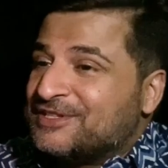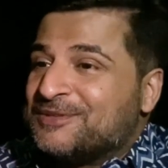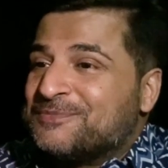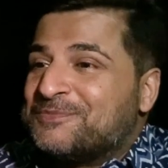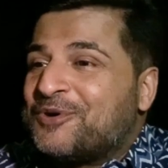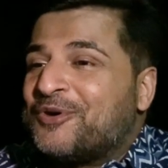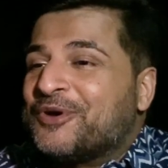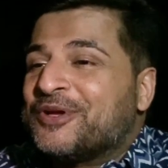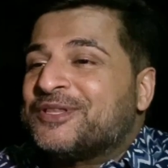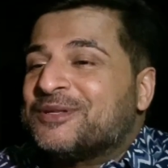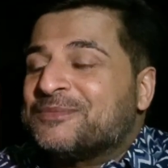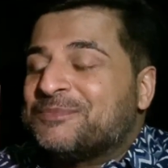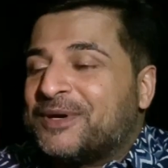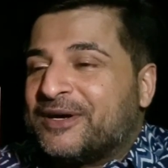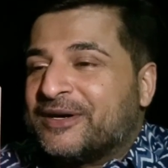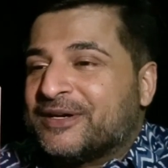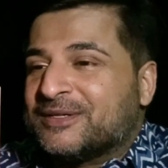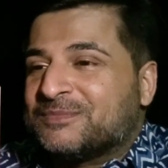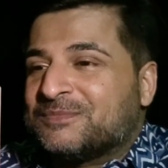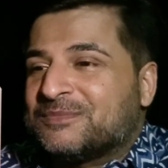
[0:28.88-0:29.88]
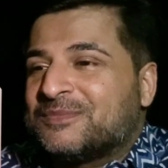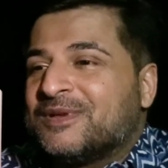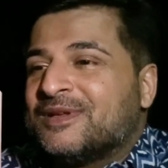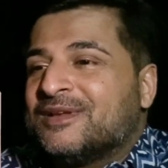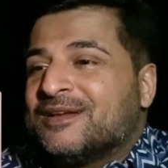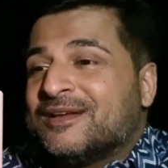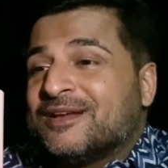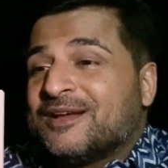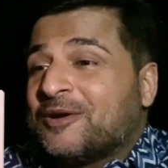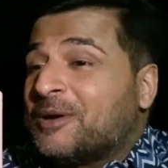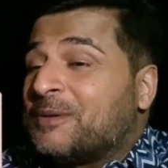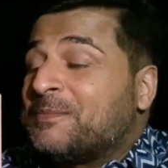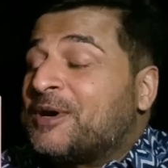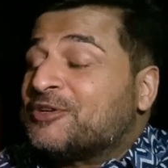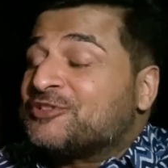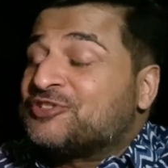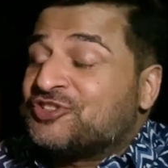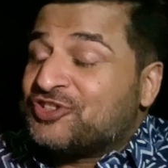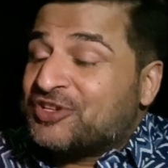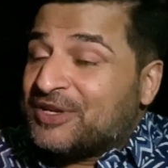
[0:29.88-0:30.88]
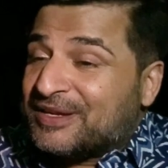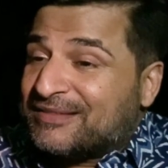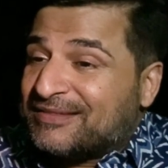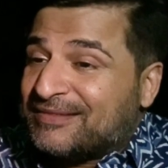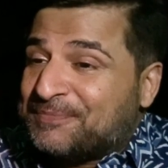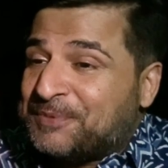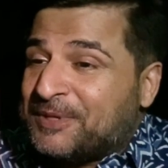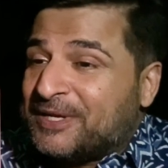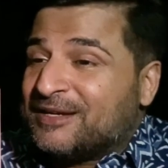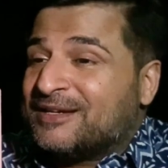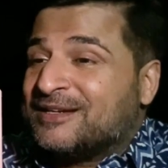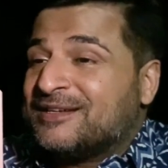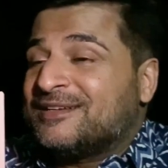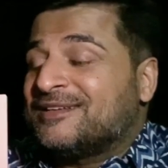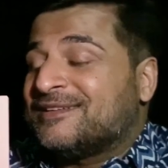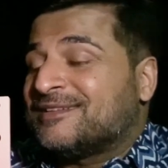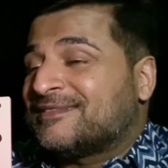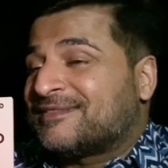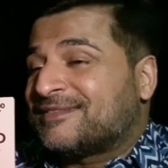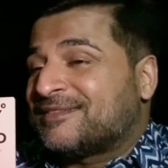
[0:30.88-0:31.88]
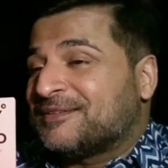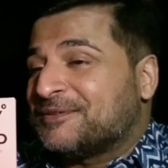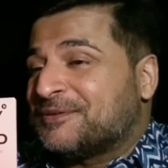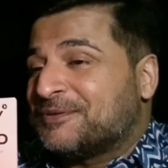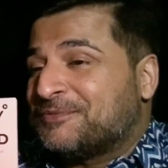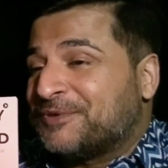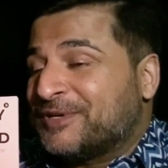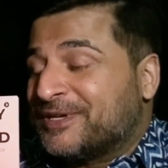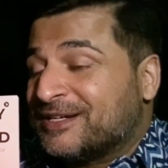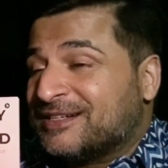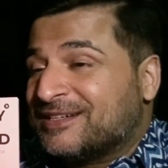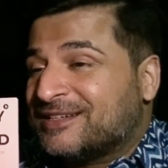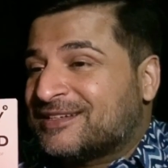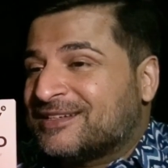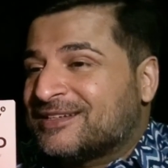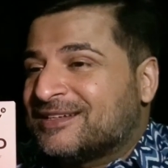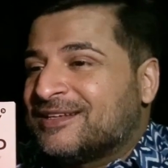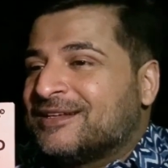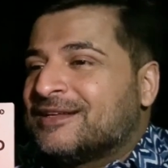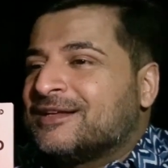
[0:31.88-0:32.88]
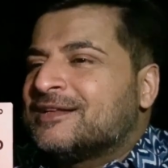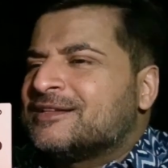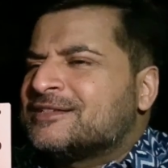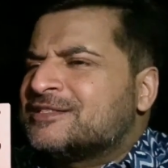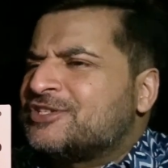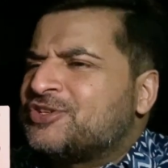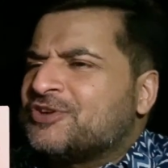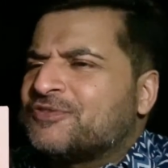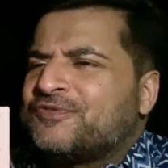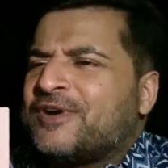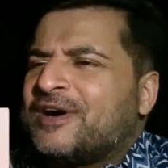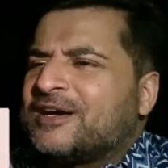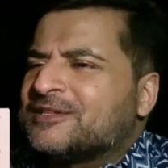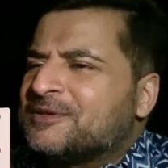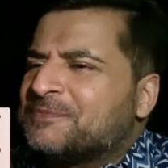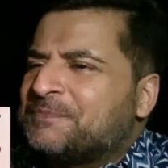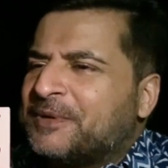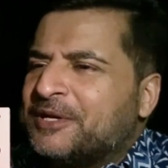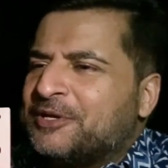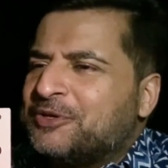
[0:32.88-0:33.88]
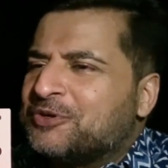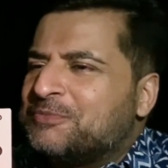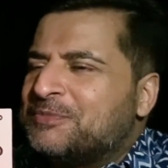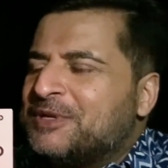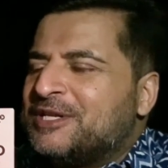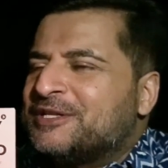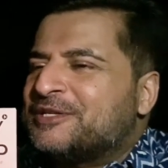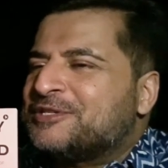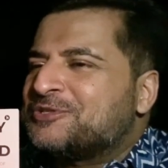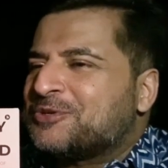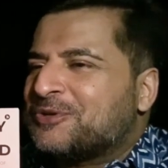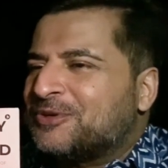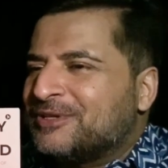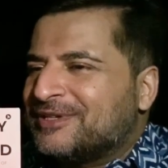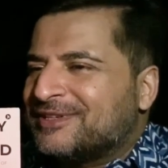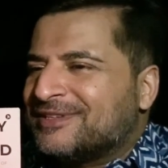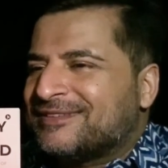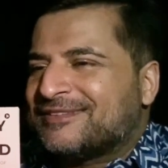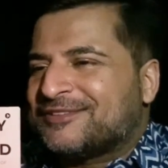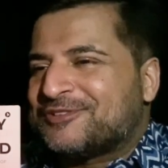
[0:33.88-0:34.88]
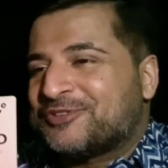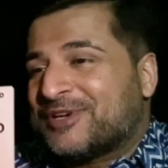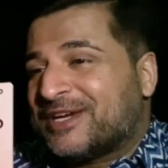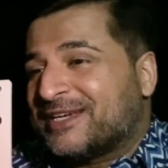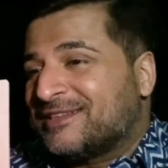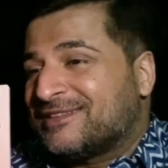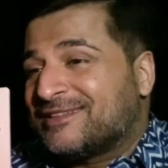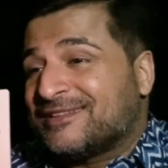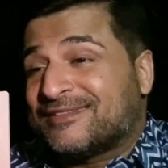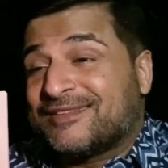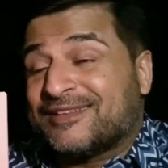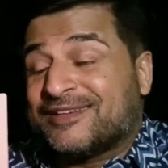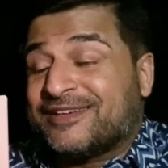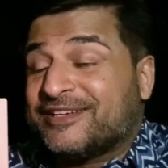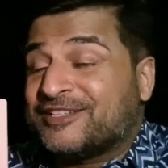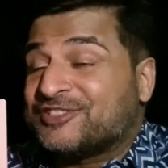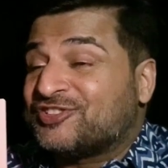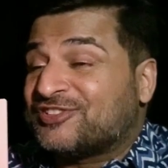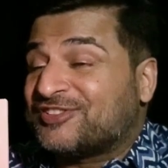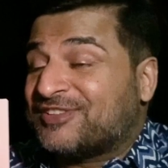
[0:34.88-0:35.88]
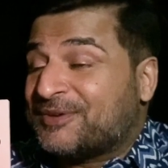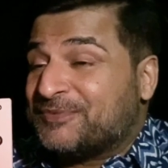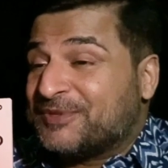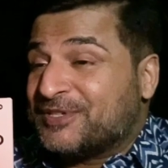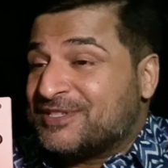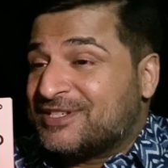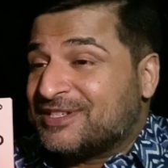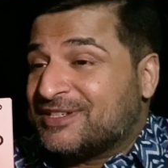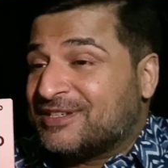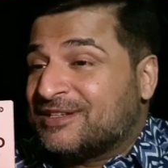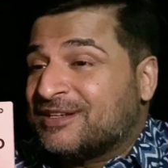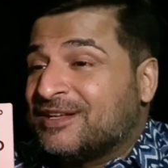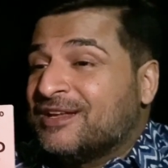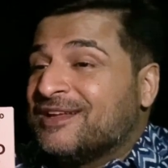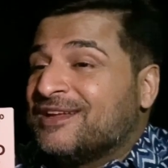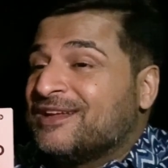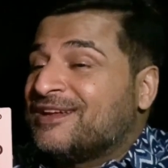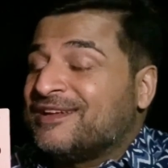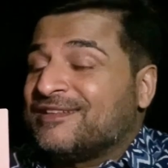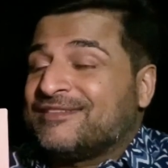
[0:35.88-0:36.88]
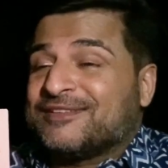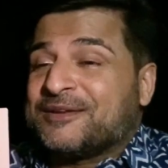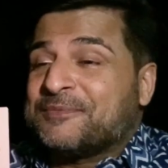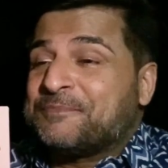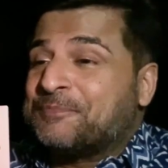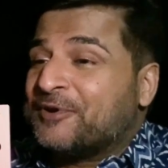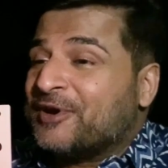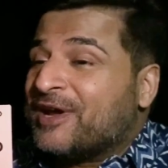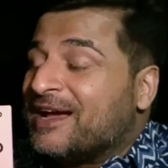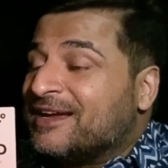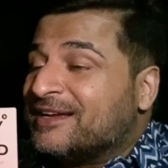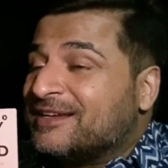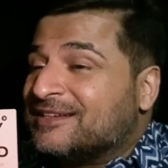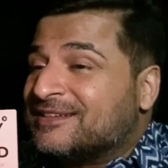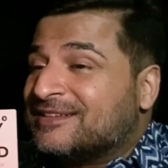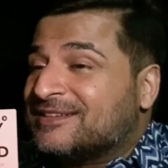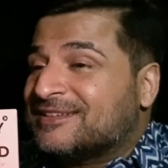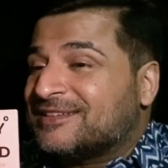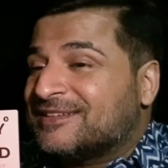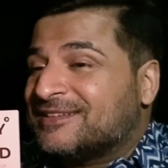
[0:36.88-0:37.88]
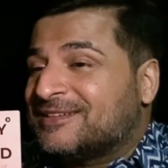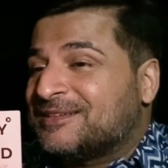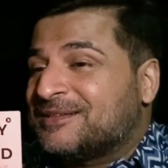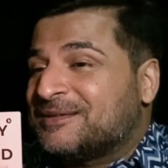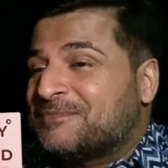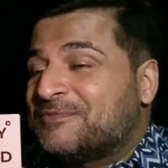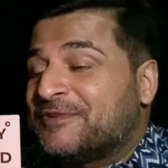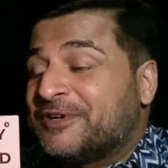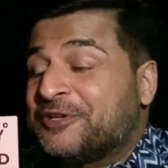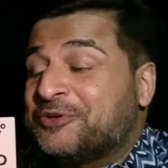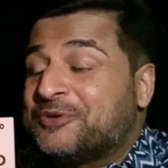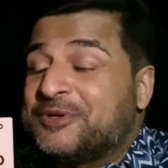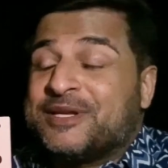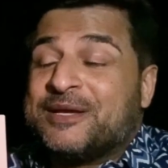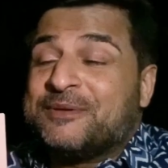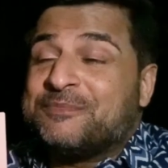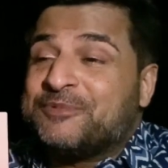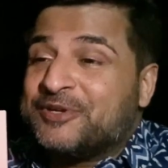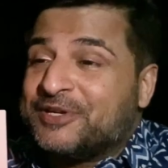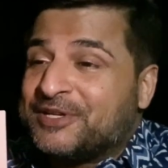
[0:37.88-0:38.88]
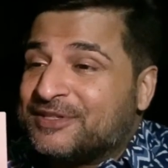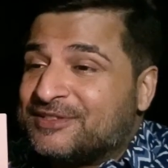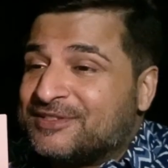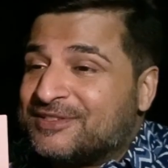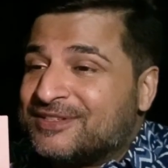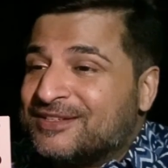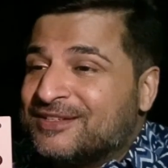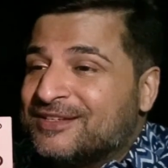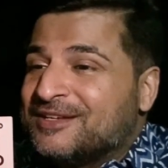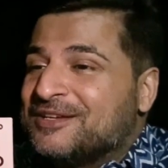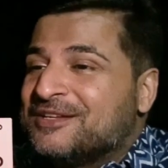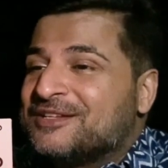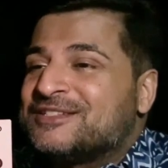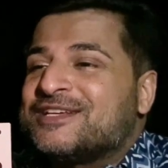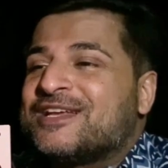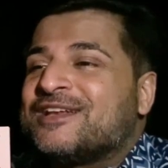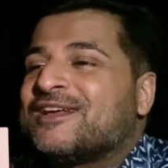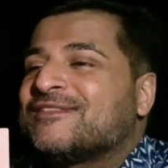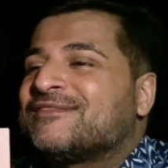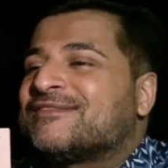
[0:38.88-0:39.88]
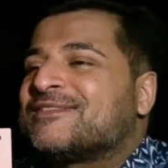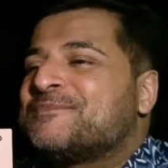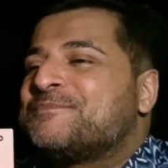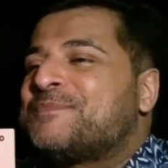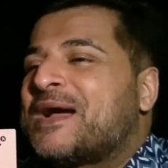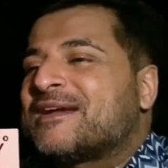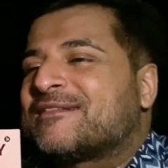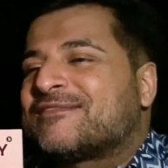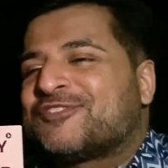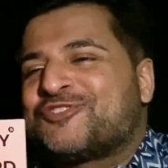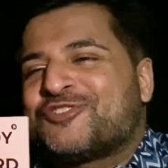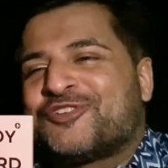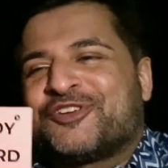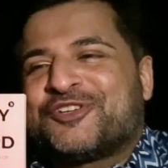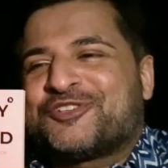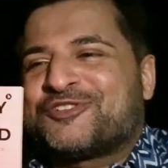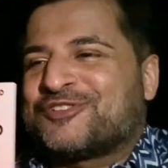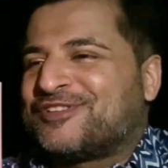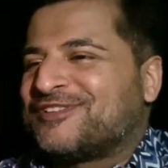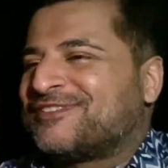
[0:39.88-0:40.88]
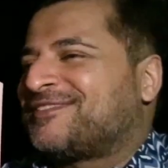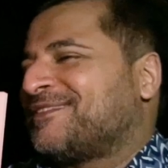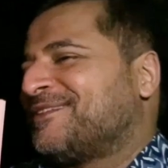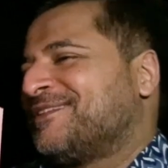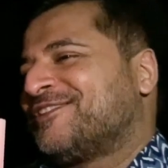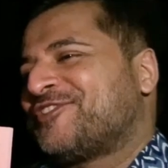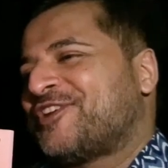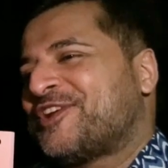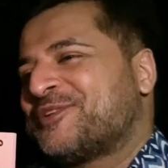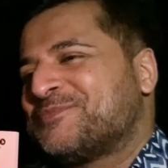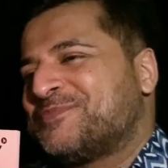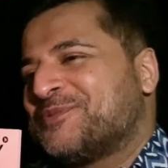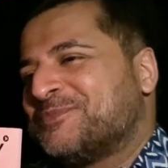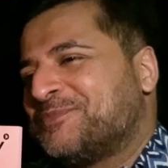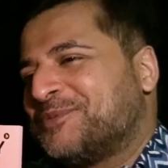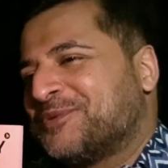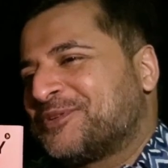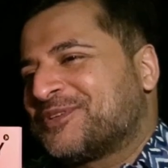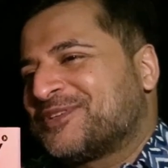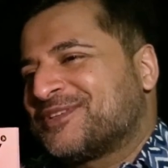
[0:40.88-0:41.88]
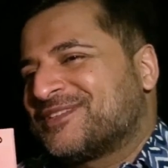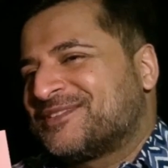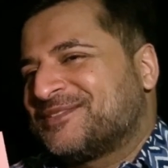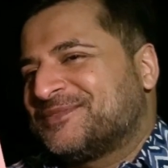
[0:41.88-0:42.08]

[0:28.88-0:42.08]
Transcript: The Boy and the Bard about Shakespeare and his uh, work. Did your father pay you a million dollars to write this at age seventeen? Is it a prank? Uh, were you inebriate? Tell us the backstory to this incredible book.